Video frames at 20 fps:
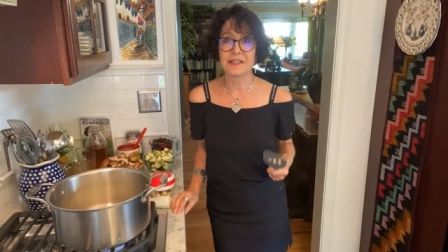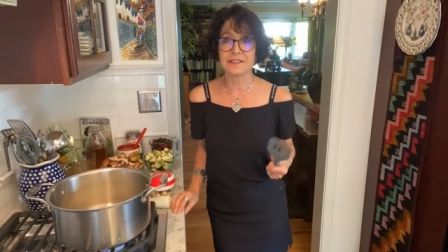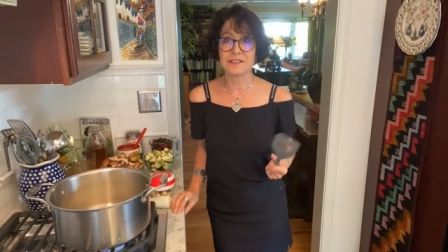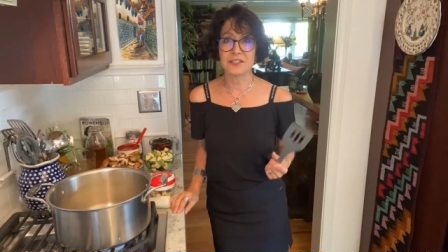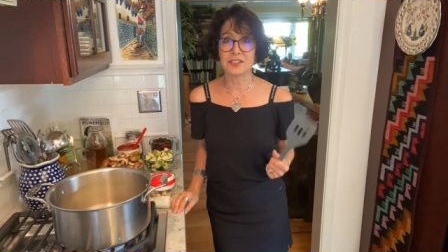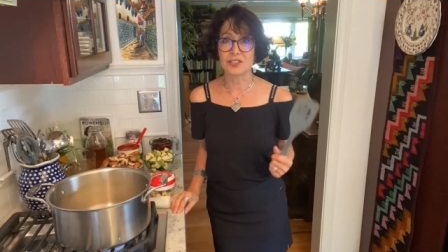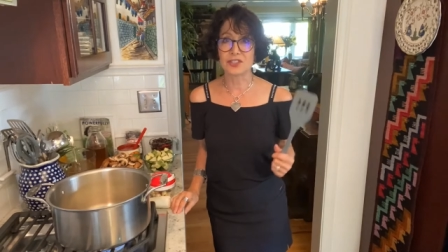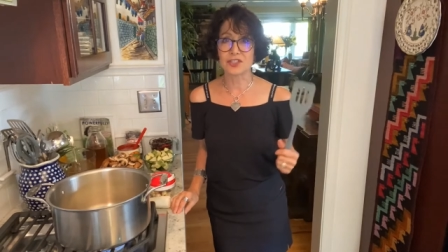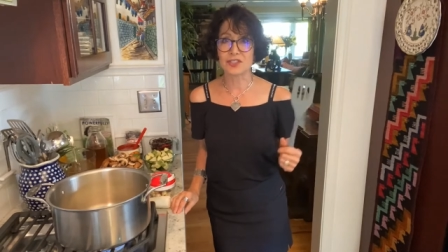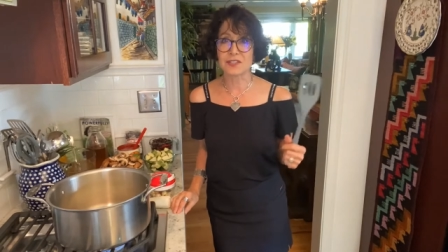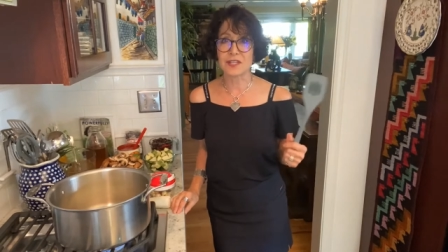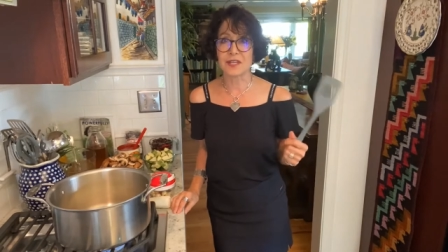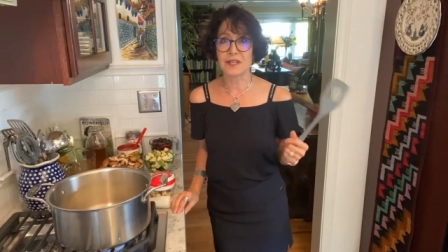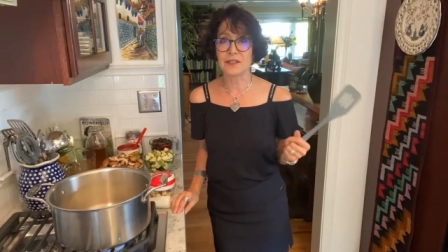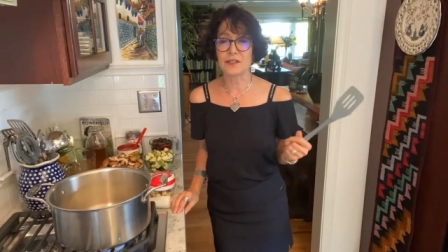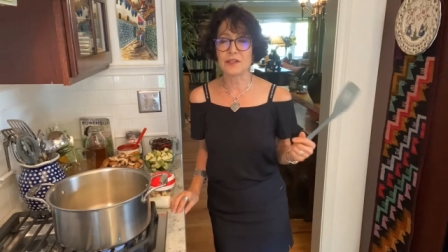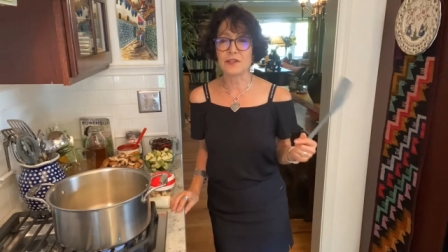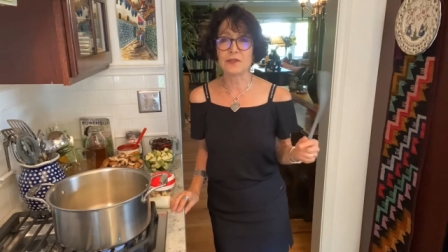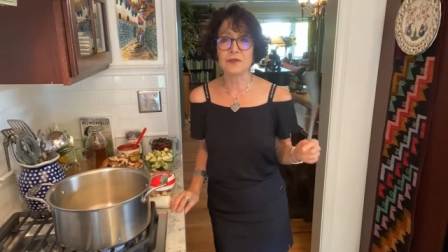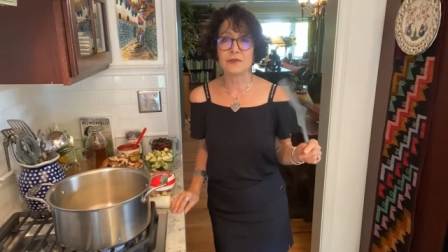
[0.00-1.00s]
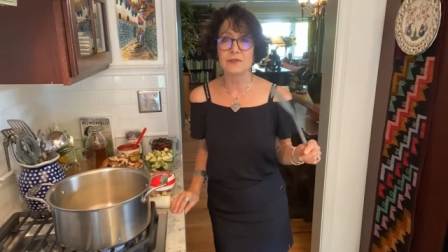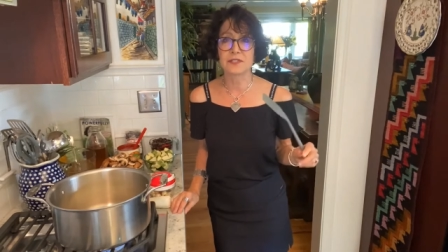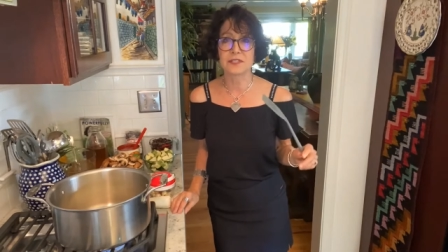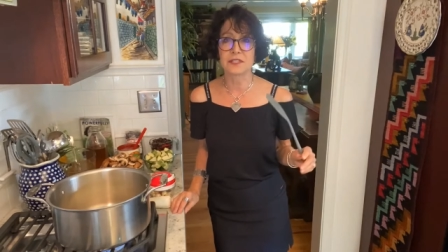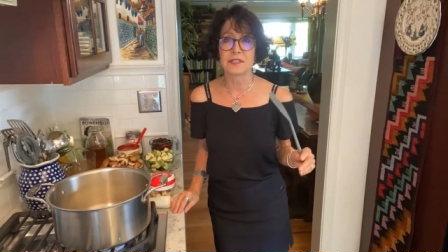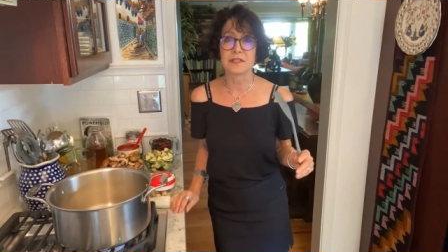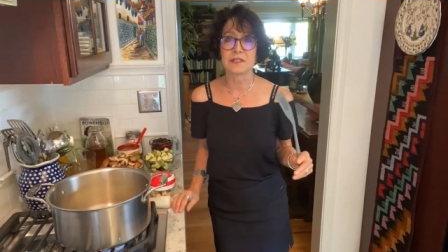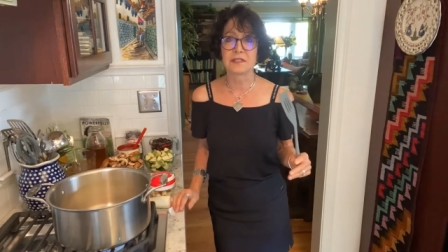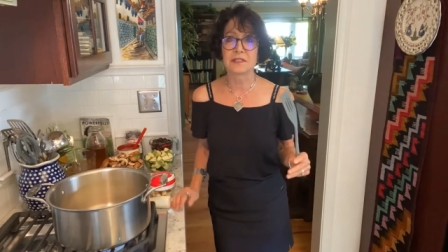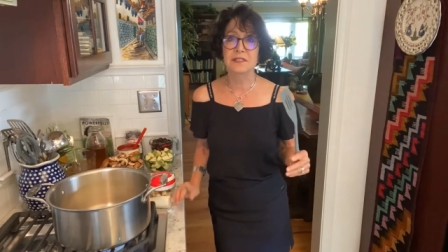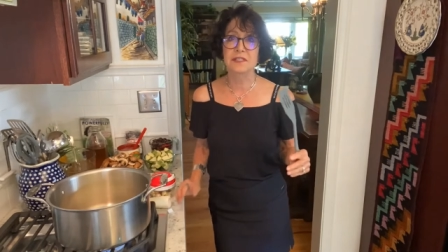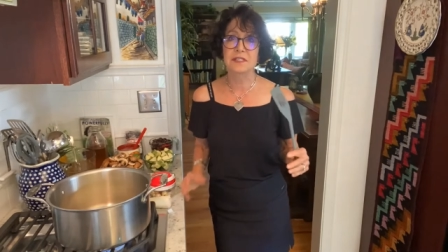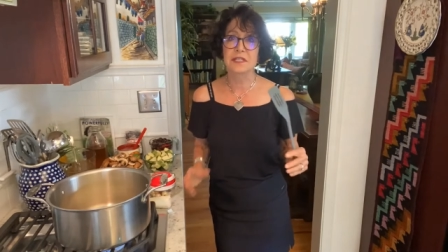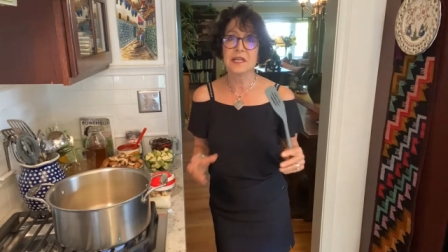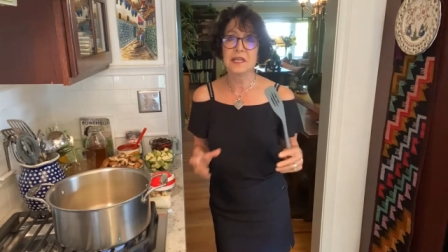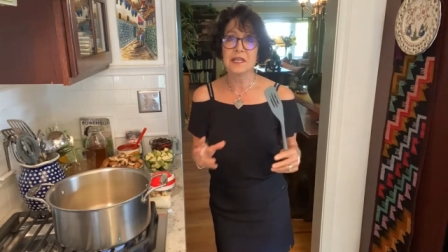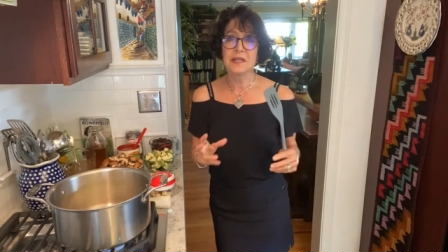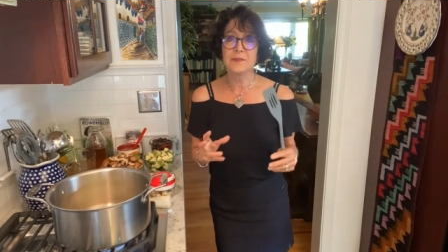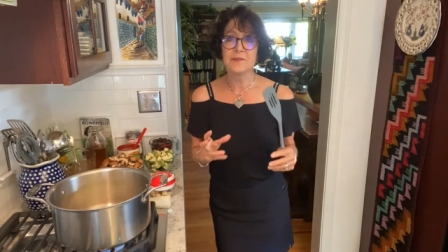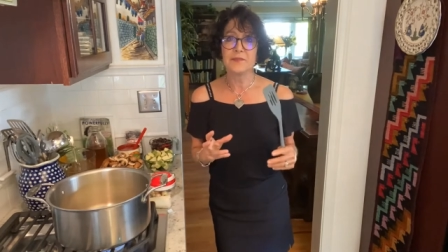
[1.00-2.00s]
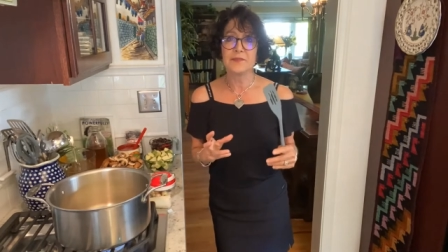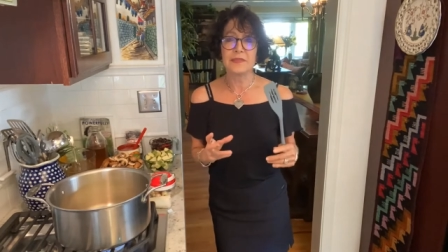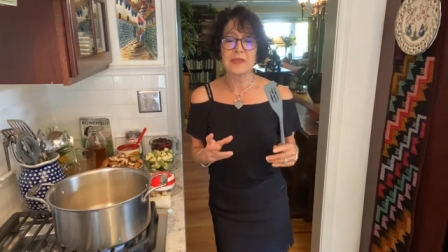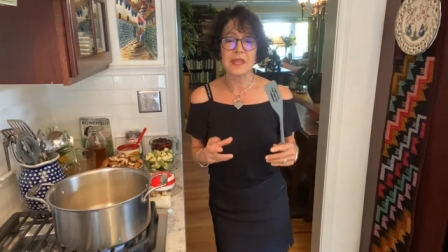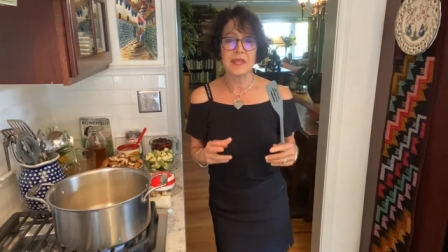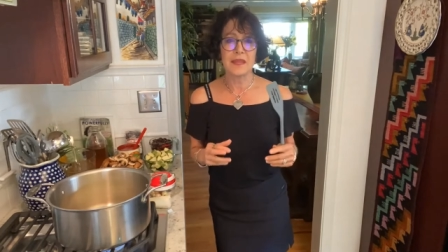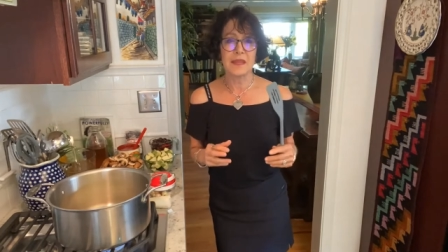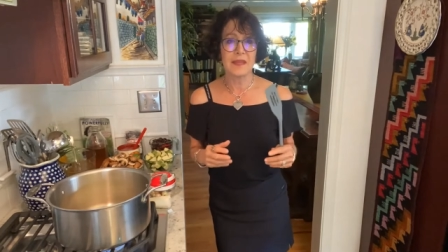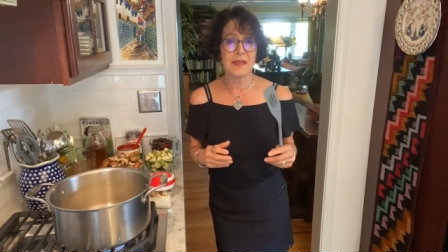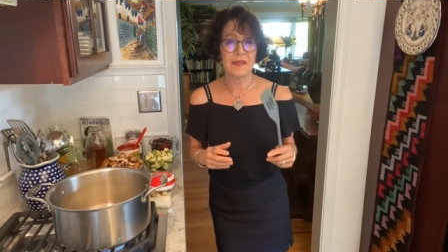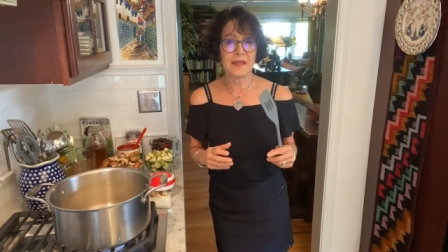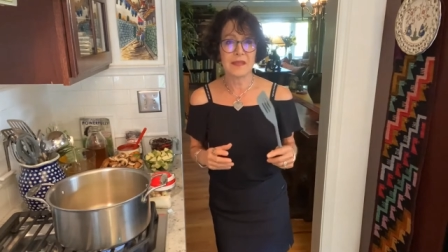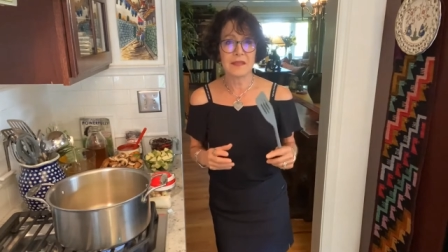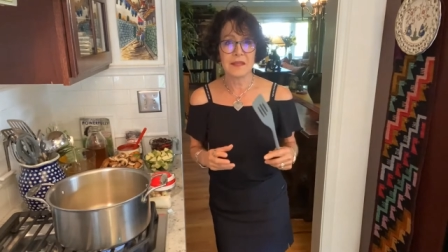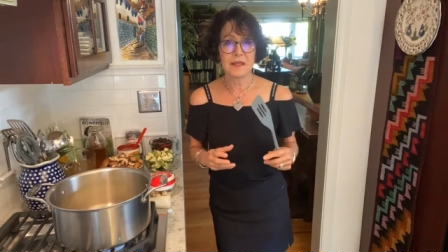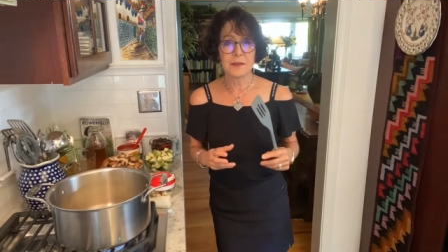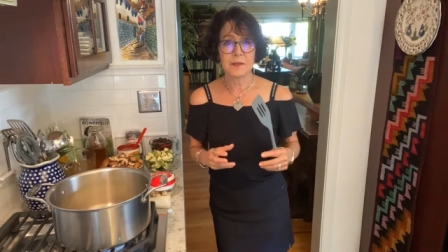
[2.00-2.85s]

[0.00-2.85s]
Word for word: dish that uses a